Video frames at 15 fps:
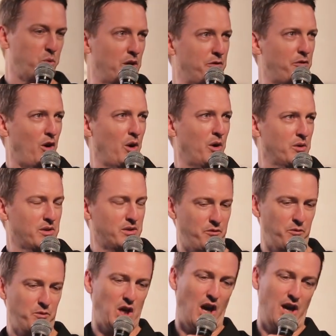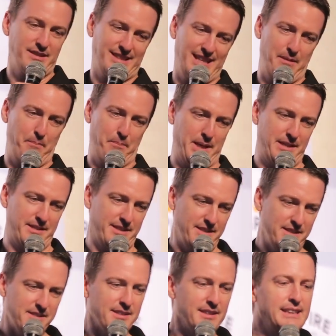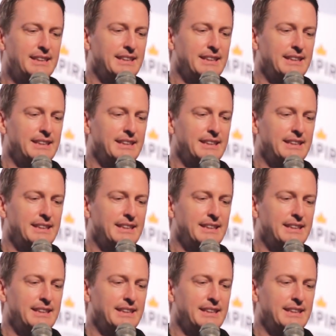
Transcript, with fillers: one of our content pieces.